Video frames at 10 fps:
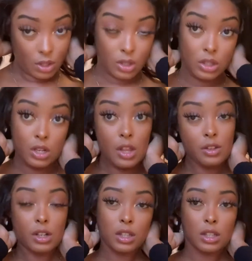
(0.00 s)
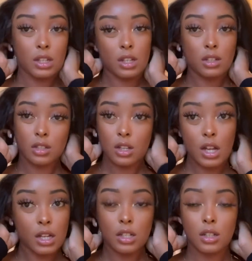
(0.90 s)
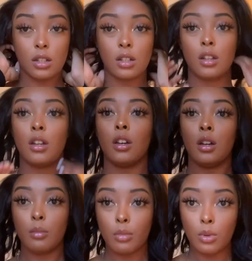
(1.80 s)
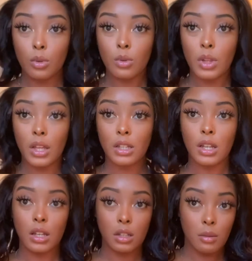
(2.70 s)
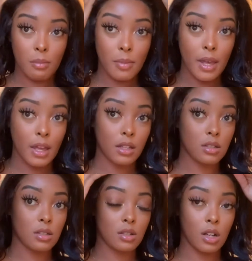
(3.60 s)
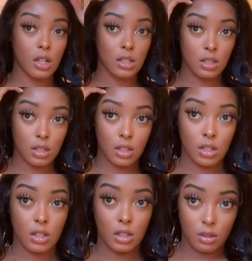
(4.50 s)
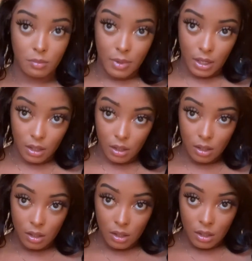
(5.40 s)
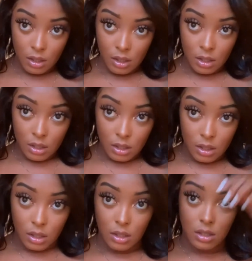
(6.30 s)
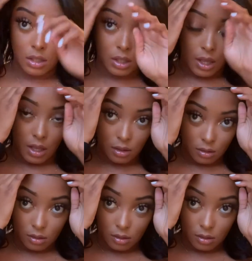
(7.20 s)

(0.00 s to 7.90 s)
Then after I get that done, just kind of pull that down in the back, just kind of secure it a little better. Do you see that?